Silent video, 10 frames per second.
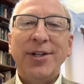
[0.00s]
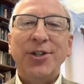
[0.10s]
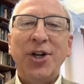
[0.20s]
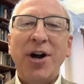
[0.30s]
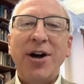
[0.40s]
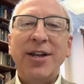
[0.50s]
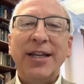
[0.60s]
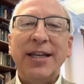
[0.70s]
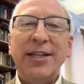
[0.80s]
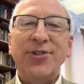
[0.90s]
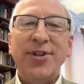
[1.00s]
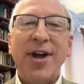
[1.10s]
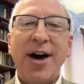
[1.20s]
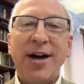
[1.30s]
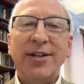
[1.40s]
John is
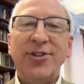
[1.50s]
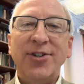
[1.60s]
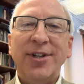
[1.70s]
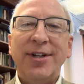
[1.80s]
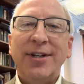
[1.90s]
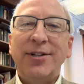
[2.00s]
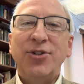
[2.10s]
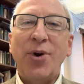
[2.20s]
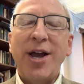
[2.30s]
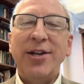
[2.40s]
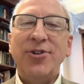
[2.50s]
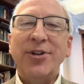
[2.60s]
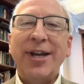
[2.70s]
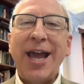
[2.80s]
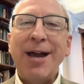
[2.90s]
not trying to
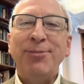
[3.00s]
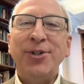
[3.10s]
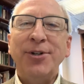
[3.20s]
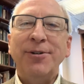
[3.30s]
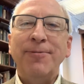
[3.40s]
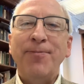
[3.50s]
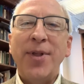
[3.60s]
capture